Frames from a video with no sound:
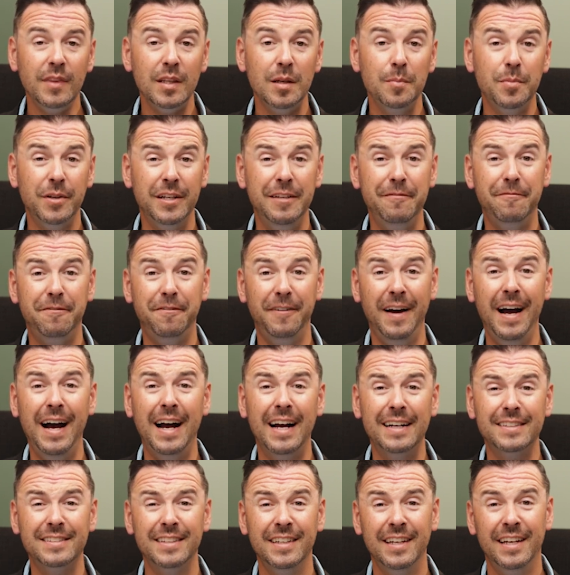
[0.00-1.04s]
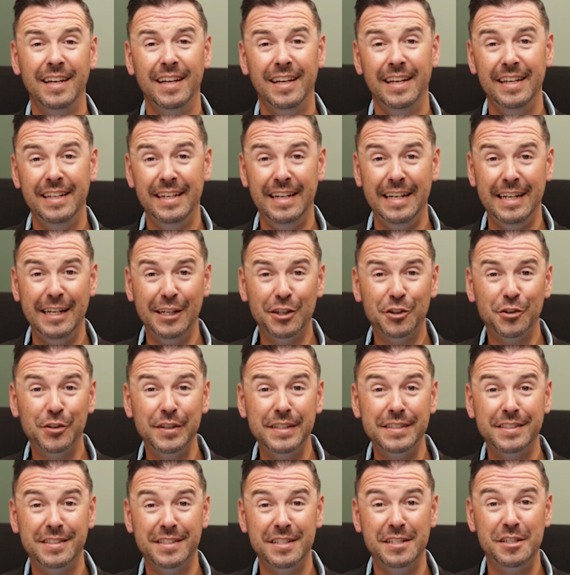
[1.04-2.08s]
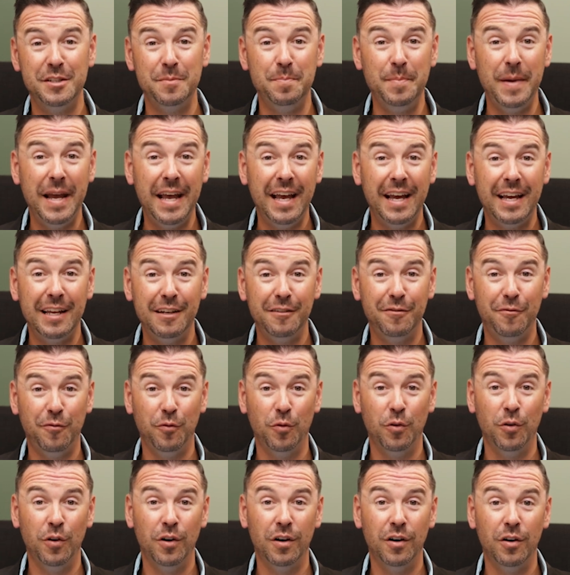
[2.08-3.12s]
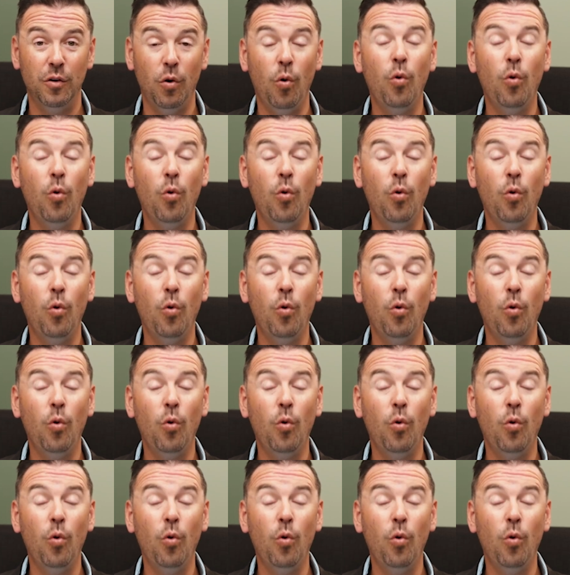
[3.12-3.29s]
but in fact, it increased the demand for